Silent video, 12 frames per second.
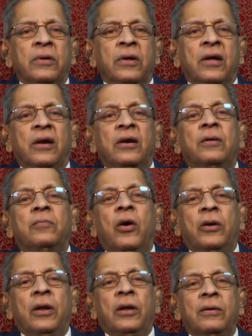early
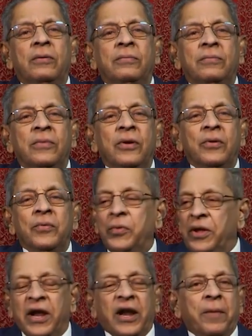morning, we
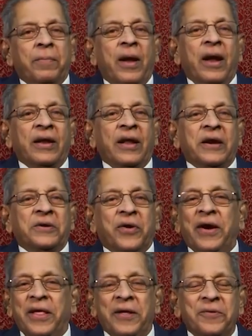get up and get
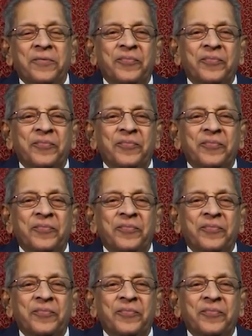ready.